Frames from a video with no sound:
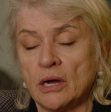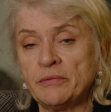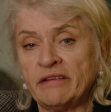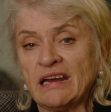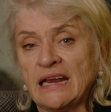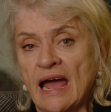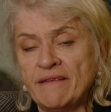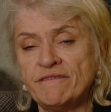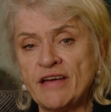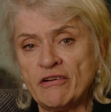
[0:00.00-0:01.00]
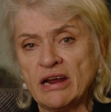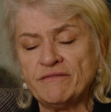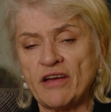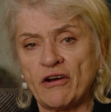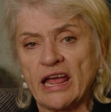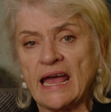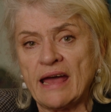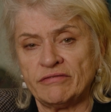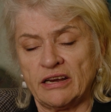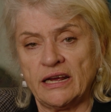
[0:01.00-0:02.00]
and we rely very, very
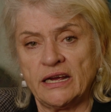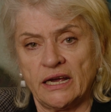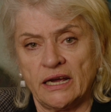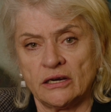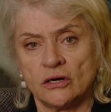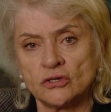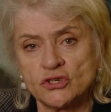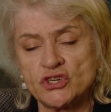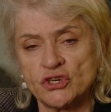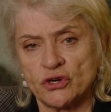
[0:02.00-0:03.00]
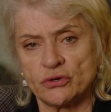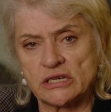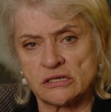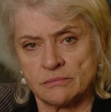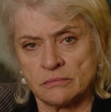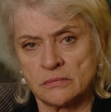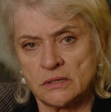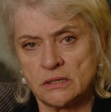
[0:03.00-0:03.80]
heavily here on tourism.